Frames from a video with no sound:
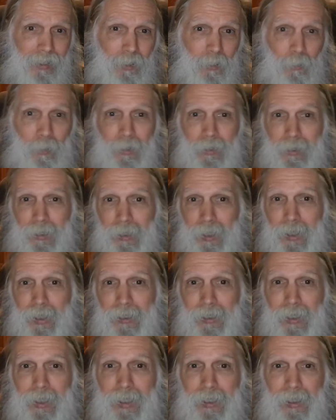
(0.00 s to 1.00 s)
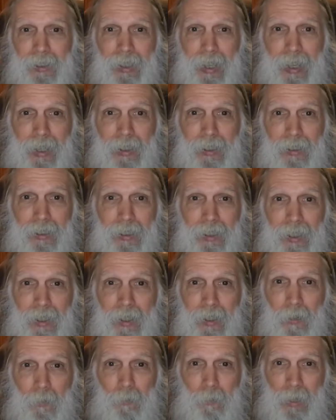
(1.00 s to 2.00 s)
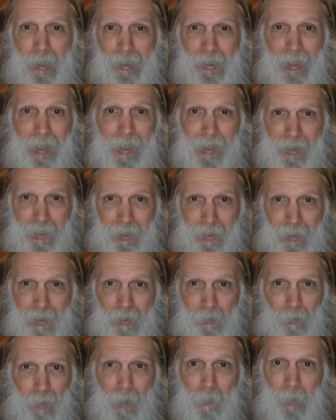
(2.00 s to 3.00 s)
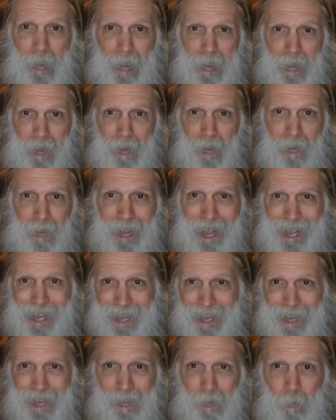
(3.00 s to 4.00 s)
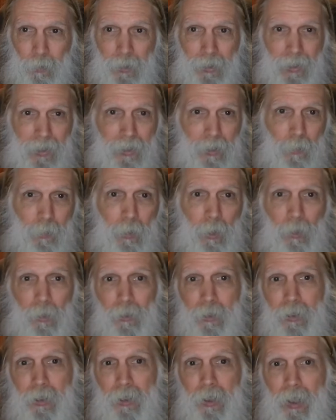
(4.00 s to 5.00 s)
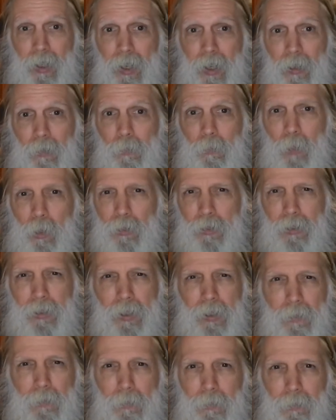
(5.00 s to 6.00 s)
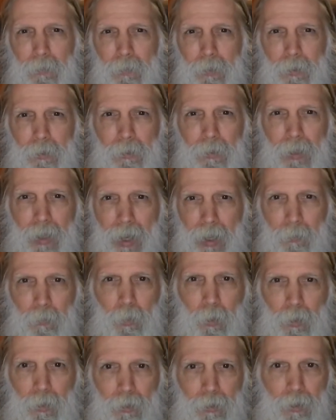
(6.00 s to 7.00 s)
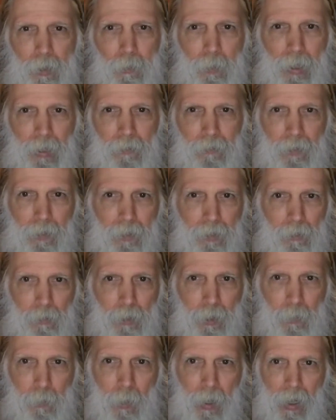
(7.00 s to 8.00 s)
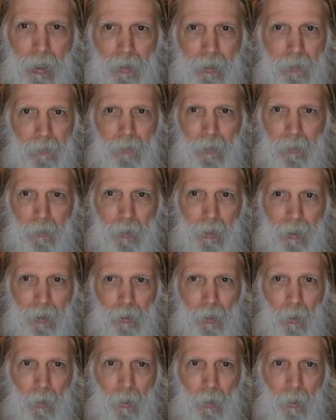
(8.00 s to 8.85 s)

When clinically indicated, medications and remedies are tested with this approach. Most of them do not produce a beneficial response of increased